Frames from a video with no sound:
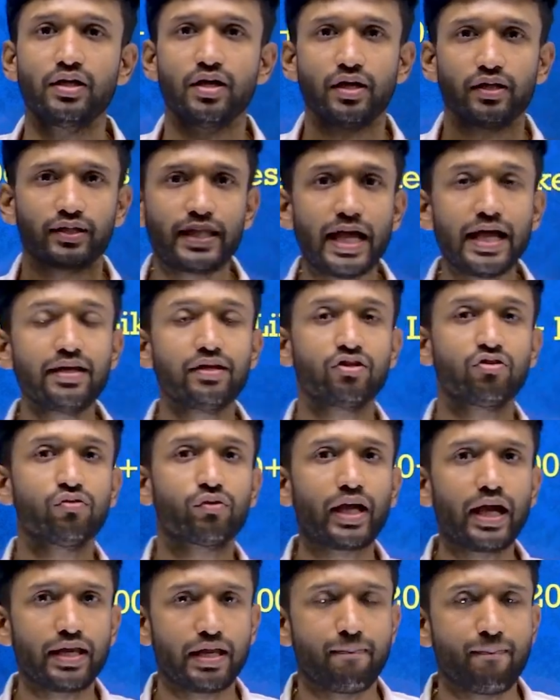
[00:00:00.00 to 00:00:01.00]
then you
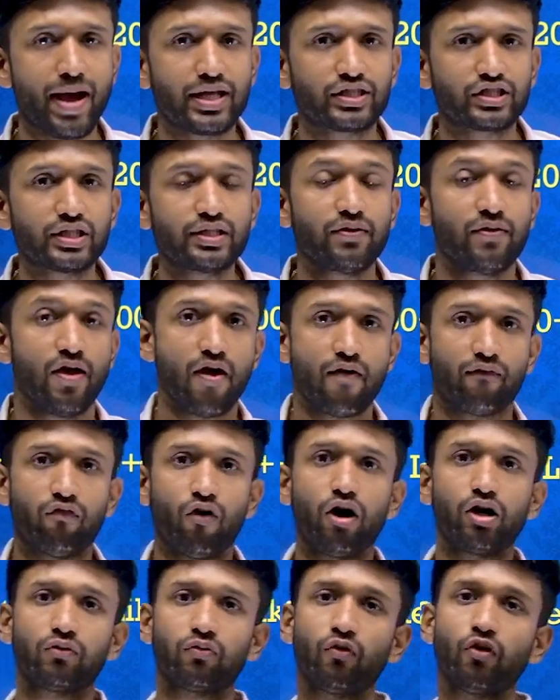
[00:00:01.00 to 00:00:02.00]
can imagine
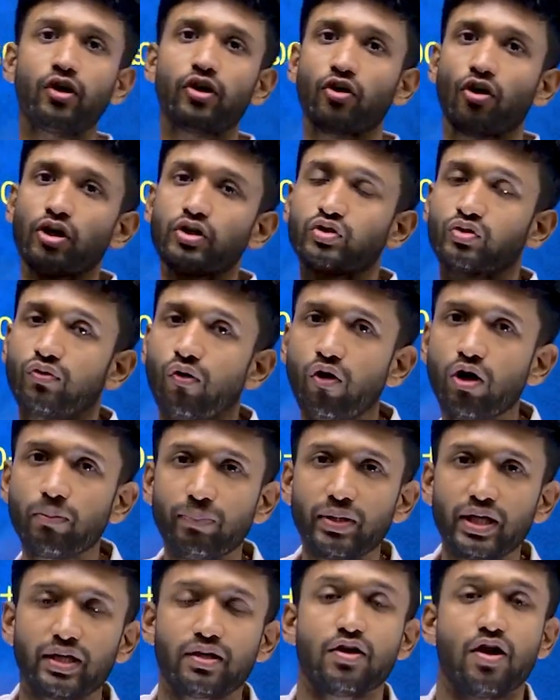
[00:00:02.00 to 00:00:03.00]
what would your score
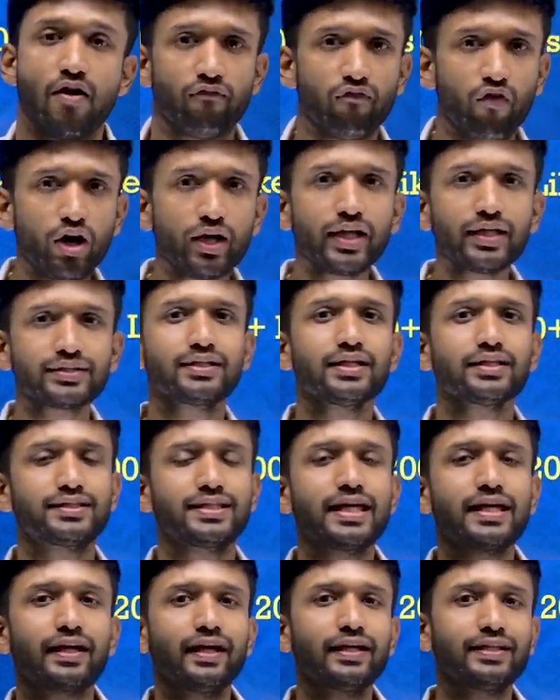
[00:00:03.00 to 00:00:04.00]
be. What is the
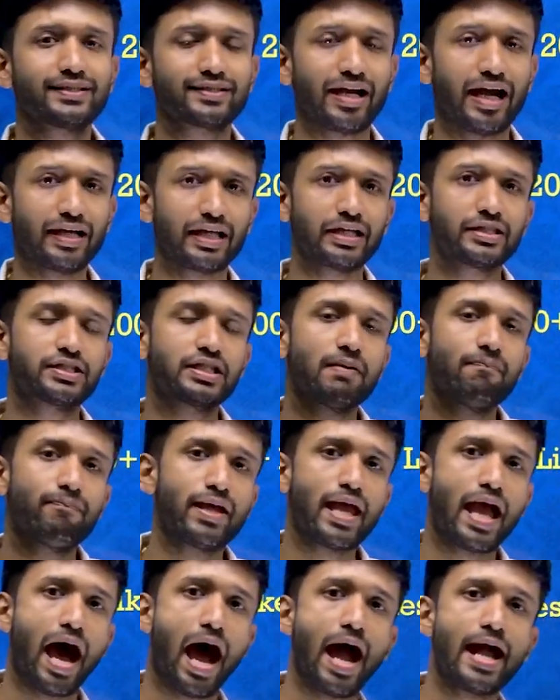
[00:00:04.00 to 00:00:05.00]
secret strategy
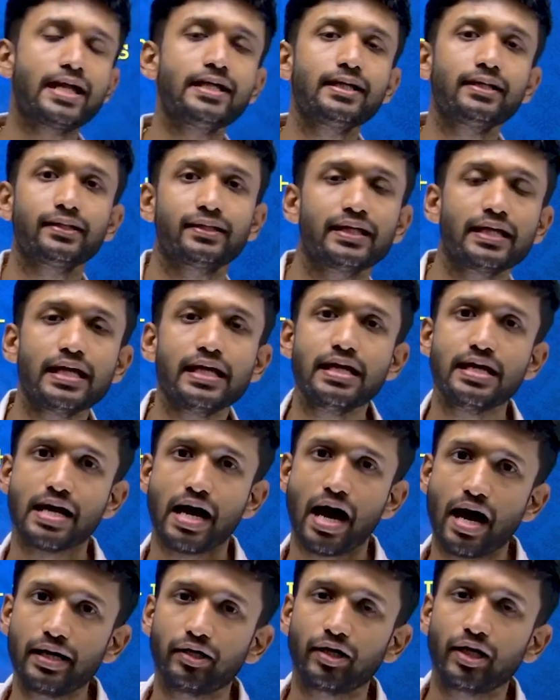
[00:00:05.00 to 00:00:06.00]
behind the
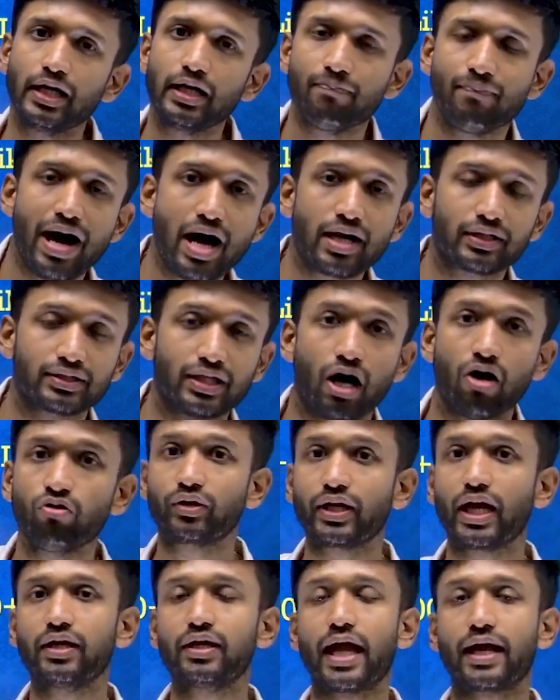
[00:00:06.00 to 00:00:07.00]
100 marks? How
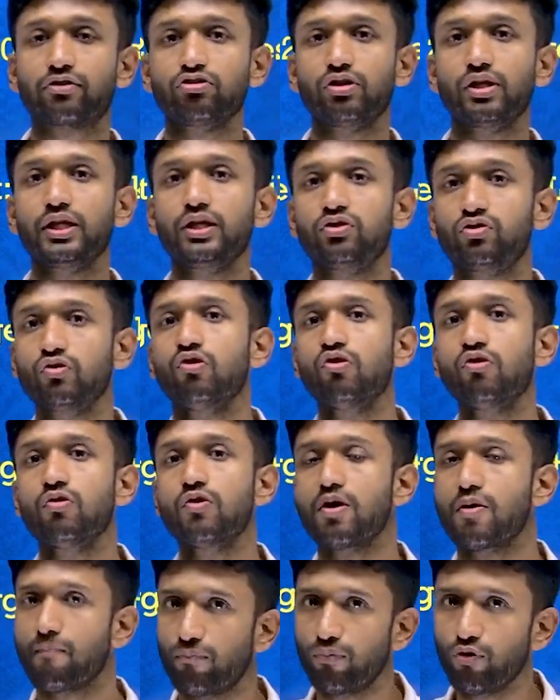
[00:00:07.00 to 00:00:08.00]
can actually you
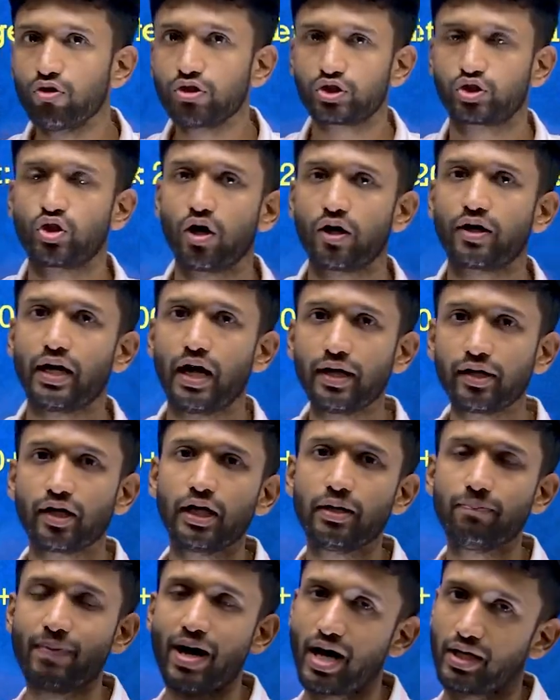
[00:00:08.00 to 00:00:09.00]
boost your 100
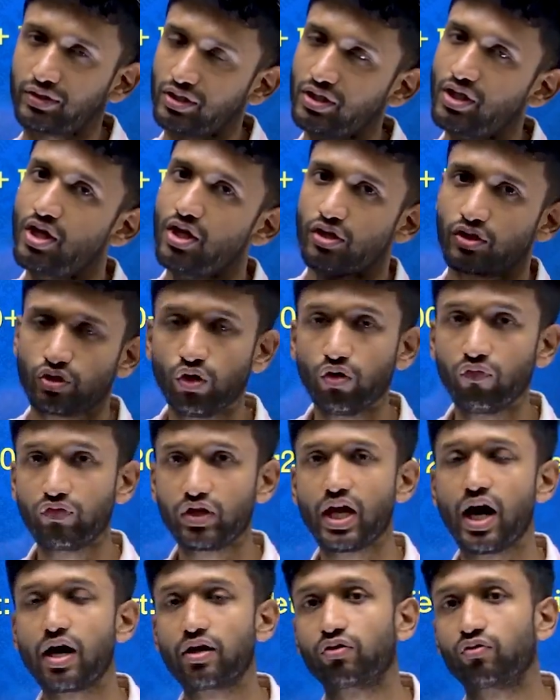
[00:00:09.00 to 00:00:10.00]
marks? So we
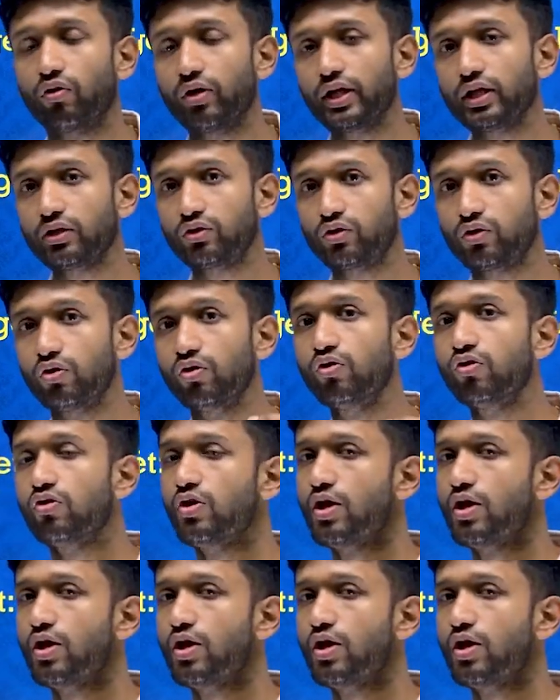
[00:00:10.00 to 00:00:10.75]
are going to